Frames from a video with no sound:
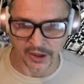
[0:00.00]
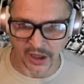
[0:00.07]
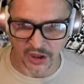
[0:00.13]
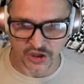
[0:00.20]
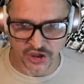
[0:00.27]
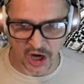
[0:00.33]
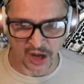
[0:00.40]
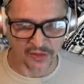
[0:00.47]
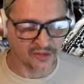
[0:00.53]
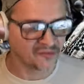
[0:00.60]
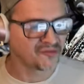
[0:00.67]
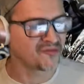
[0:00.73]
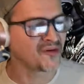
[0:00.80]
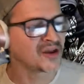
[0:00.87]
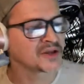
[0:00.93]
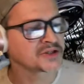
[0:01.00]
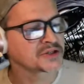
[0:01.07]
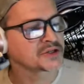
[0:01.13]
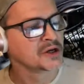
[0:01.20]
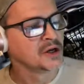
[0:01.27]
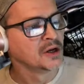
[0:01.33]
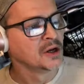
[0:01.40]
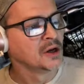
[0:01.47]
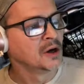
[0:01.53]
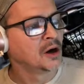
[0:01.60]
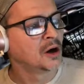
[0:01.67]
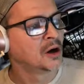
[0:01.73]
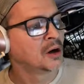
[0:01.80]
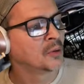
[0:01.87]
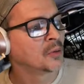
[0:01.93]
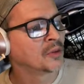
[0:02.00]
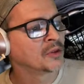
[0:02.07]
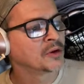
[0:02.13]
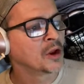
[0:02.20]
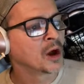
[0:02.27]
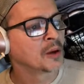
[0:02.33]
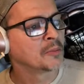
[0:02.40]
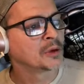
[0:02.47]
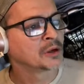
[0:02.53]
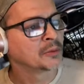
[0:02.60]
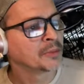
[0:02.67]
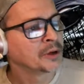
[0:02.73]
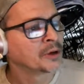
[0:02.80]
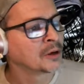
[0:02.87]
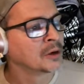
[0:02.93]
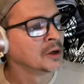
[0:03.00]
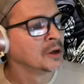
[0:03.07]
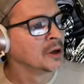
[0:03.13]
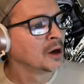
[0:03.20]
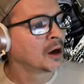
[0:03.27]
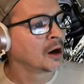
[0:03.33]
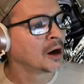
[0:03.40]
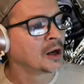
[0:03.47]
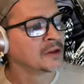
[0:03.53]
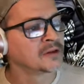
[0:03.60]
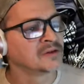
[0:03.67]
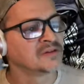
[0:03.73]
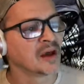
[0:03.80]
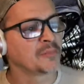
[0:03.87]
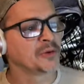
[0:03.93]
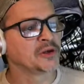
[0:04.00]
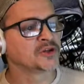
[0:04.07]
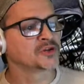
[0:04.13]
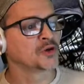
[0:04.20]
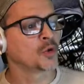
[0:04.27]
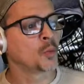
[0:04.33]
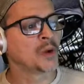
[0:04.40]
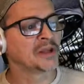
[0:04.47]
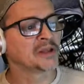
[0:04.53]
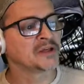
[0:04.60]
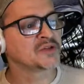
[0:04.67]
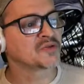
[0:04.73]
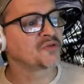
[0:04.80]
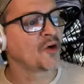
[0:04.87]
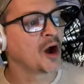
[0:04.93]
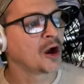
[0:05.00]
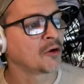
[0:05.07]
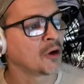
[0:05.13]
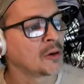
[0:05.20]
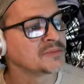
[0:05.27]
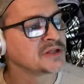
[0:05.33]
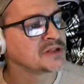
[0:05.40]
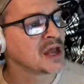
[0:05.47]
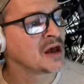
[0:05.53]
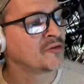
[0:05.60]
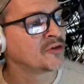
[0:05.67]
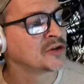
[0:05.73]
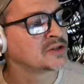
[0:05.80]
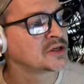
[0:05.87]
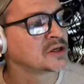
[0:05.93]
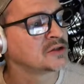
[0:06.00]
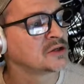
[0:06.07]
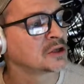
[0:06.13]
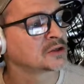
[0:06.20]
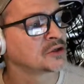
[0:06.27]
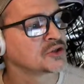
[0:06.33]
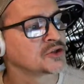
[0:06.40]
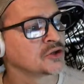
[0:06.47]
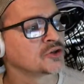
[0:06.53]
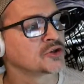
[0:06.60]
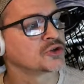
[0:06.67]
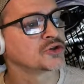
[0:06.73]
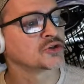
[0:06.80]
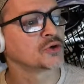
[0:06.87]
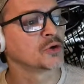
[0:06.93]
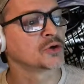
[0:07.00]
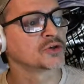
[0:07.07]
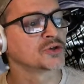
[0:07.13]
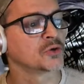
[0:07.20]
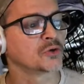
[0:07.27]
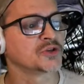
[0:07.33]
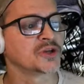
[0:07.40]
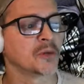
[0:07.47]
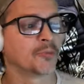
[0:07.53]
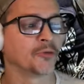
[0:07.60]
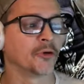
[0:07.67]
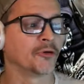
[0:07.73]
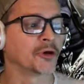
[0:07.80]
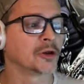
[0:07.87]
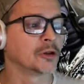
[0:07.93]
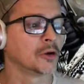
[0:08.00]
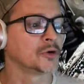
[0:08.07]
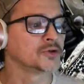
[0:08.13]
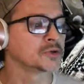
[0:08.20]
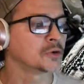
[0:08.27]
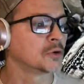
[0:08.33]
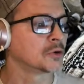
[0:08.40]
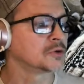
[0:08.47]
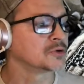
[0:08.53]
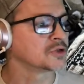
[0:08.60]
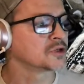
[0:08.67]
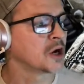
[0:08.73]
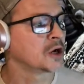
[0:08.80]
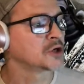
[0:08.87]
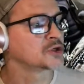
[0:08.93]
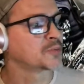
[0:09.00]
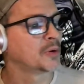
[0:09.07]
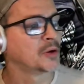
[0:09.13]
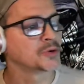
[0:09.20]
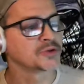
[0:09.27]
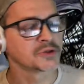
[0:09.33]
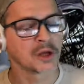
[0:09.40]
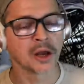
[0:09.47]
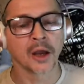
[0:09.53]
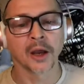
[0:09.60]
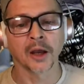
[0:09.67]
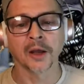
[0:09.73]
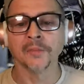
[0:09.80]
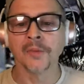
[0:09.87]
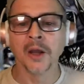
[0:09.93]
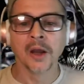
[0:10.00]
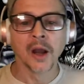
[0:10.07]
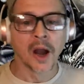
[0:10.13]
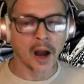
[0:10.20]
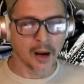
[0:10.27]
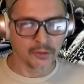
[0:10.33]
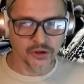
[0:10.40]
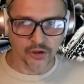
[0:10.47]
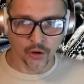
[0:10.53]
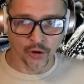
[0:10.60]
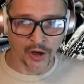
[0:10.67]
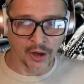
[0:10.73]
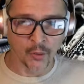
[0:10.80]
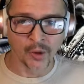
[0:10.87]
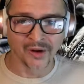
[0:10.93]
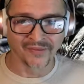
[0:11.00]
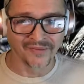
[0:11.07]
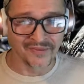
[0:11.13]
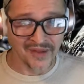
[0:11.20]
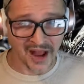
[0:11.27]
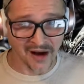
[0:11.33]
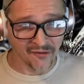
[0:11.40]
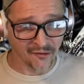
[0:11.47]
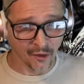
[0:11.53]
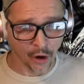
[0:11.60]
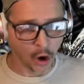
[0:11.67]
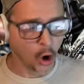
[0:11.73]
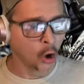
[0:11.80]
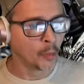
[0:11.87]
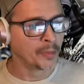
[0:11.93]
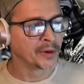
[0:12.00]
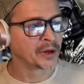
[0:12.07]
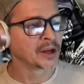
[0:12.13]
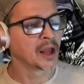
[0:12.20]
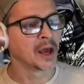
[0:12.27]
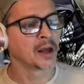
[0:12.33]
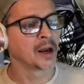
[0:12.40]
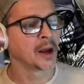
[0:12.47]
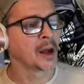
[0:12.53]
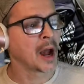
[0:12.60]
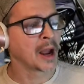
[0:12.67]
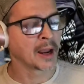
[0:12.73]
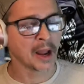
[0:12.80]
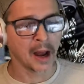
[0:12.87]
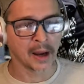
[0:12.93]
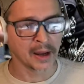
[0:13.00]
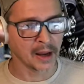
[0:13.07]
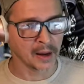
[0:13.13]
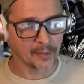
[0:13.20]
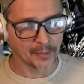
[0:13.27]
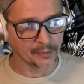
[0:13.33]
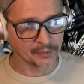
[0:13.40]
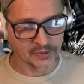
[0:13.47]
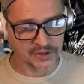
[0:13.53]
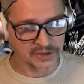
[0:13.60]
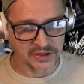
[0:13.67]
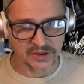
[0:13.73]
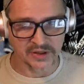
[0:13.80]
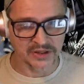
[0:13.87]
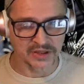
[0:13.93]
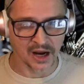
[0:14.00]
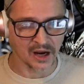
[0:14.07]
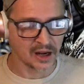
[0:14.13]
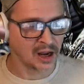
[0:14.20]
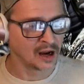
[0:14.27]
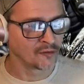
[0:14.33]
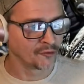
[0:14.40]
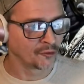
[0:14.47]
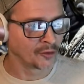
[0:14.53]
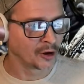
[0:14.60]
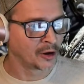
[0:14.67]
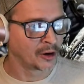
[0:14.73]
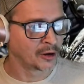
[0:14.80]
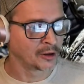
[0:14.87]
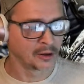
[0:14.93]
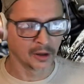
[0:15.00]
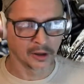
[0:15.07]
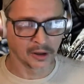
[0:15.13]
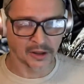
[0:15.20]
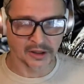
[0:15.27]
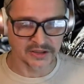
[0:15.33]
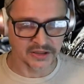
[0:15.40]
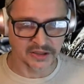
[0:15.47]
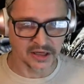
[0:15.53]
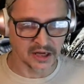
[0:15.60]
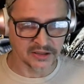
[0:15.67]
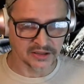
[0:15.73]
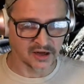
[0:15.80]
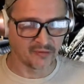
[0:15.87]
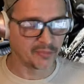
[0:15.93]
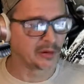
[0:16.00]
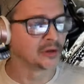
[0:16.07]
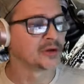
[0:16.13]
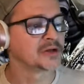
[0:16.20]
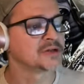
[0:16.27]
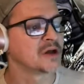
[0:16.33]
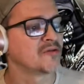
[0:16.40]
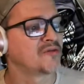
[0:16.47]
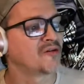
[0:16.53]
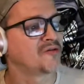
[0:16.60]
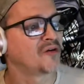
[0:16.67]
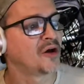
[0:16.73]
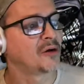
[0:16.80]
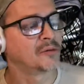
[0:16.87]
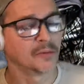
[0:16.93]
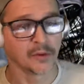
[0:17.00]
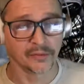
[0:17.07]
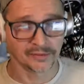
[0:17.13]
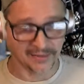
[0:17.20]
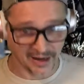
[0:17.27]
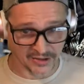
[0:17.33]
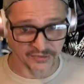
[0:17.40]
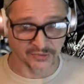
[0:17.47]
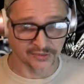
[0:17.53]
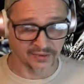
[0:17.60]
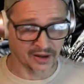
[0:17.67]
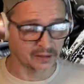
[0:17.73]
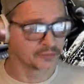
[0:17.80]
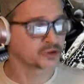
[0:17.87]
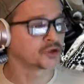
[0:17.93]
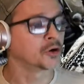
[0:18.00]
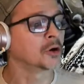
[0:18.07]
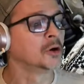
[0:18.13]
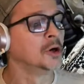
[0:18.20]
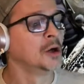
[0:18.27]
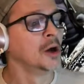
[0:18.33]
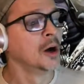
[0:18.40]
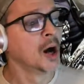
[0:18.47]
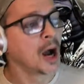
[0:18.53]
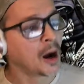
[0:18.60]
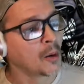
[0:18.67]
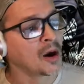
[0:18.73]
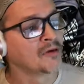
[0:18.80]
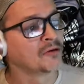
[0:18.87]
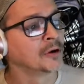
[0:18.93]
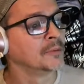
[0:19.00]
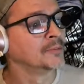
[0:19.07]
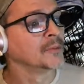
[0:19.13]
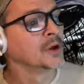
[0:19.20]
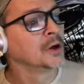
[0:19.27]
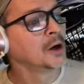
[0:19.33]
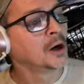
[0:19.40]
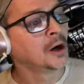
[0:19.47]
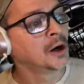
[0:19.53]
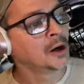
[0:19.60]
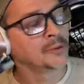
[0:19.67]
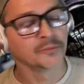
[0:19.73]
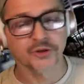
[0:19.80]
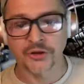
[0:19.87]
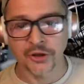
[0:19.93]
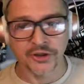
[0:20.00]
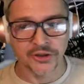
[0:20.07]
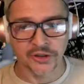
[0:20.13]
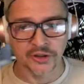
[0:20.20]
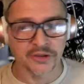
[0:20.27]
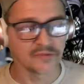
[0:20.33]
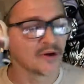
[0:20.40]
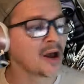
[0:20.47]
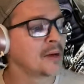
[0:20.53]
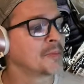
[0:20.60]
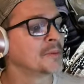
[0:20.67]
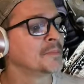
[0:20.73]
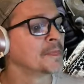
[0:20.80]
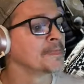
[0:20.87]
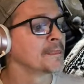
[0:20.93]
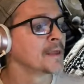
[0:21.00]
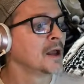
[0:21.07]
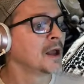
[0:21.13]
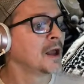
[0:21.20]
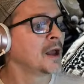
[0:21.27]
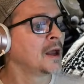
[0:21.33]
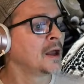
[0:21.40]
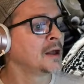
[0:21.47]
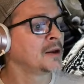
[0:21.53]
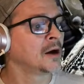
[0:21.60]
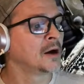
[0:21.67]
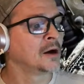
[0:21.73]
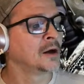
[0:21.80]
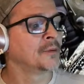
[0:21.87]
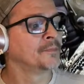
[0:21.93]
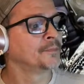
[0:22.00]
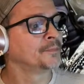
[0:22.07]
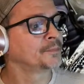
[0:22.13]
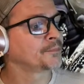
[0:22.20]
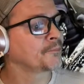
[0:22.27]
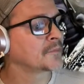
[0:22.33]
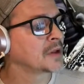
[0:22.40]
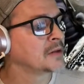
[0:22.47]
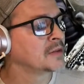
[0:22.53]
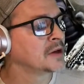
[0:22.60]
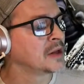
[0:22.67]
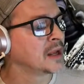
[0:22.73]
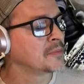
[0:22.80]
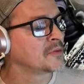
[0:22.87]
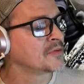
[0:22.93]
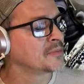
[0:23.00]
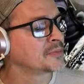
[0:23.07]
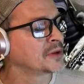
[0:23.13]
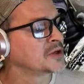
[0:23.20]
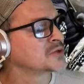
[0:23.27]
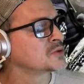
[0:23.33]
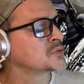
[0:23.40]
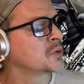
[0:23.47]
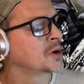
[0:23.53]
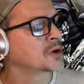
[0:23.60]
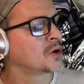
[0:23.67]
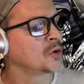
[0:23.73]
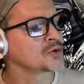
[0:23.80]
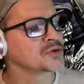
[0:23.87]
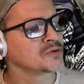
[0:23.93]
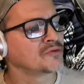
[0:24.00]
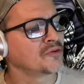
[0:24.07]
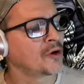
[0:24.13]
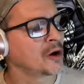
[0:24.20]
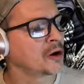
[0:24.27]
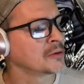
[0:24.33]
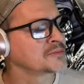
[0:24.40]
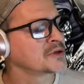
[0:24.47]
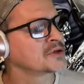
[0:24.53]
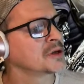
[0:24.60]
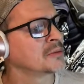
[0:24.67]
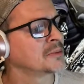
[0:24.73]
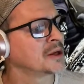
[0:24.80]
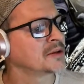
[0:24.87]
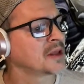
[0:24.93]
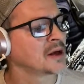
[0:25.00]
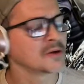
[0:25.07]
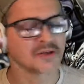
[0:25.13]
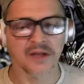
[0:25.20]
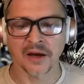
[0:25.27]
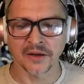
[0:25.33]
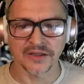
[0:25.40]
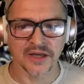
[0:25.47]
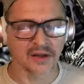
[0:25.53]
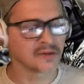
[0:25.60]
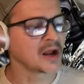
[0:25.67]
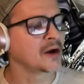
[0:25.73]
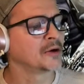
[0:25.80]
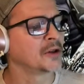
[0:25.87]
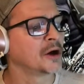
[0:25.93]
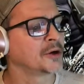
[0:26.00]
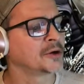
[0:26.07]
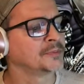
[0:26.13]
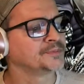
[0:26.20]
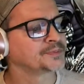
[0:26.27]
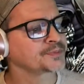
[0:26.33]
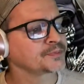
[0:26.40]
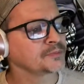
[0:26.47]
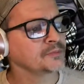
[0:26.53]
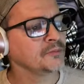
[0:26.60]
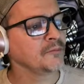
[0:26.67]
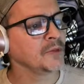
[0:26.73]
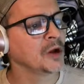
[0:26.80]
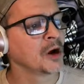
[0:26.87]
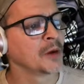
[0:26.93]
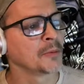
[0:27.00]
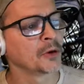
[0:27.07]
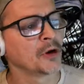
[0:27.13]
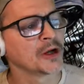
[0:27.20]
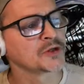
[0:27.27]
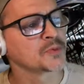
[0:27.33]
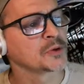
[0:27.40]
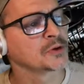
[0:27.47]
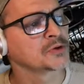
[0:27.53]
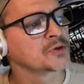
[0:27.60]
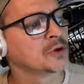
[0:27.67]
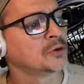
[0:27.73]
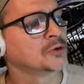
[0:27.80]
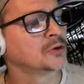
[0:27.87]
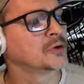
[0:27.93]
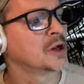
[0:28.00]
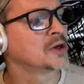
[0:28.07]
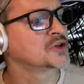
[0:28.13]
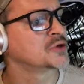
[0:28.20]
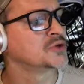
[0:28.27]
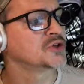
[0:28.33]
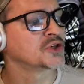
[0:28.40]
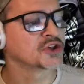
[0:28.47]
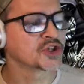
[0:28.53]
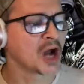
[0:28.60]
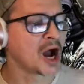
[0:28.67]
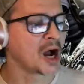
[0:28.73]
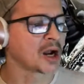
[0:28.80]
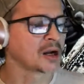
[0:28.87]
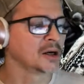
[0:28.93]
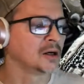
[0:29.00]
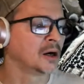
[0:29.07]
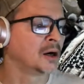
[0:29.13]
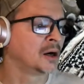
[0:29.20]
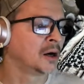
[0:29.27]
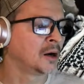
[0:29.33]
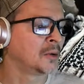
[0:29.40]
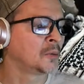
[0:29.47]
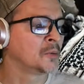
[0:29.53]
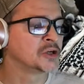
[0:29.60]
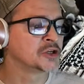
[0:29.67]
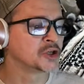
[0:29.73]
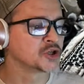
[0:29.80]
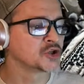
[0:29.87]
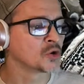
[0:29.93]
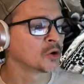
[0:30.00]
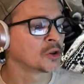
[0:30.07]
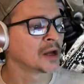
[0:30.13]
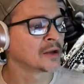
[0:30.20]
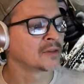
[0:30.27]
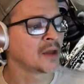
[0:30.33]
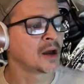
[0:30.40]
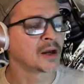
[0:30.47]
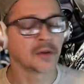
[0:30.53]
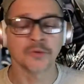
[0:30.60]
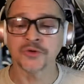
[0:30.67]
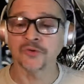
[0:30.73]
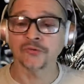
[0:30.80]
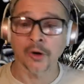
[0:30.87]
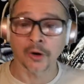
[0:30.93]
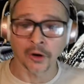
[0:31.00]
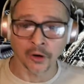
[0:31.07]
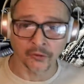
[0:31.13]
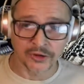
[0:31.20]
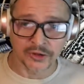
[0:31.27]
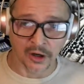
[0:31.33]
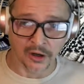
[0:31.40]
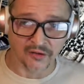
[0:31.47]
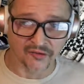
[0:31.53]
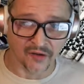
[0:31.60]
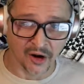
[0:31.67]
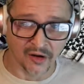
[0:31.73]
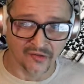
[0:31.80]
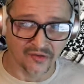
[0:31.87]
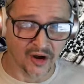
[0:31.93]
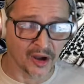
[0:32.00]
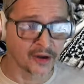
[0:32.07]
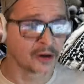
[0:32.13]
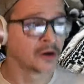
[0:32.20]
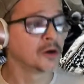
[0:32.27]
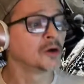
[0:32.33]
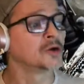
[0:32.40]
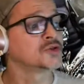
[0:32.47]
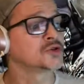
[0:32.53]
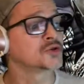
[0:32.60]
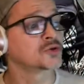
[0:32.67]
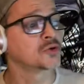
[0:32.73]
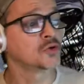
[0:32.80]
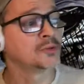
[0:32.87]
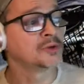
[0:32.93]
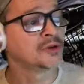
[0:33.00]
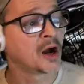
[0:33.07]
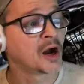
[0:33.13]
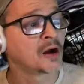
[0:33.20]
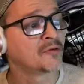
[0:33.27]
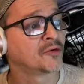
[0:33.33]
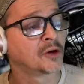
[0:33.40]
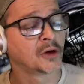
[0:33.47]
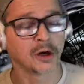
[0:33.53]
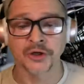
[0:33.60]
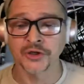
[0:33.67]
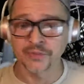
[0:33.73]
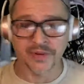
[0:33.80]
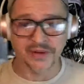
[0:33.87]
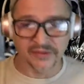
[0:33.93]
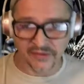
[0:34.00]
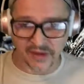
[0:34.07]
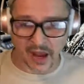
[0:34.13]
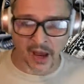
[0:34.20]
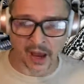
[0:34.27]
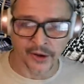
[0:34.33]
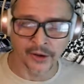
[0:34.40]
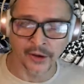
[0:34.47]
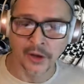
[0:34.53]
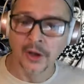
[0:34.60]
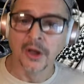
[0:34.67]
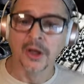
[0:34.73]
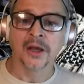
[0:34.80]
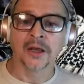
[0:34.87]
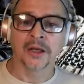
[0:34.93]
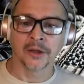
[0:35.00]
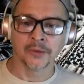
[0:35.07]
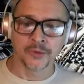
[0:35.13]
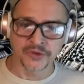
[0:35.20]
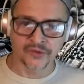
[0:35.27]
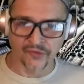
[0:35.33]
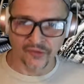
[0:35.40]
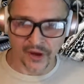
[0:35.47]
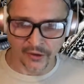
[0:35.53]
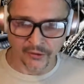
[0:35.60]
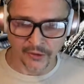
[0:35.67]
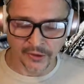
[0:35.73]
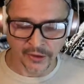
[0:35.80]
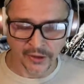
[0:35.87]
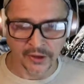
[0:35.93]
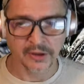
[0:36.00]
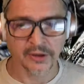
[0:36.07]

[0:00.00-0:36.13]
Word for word: He got shot in the face uh, with a 9 millimeter. All right. The deputies took Whitley's firearms as evidence and conducted a search of the store. The store is temporarily closed, according to signage post, and I'm sure it will never open again. I, I, I can't see this guy ever uh, uh see the ATF pulling his FFL. That's for damn sure. However, um, stranger things have happened. And um, the name of the place was what? Coastal Farms or something like that. It was down in South Carolina. All right, McGrand's widow told her that she was in shock uh, we just saw like that. He was a, a retired firefighter, a scuba diver, husband, dad. He was a veteran.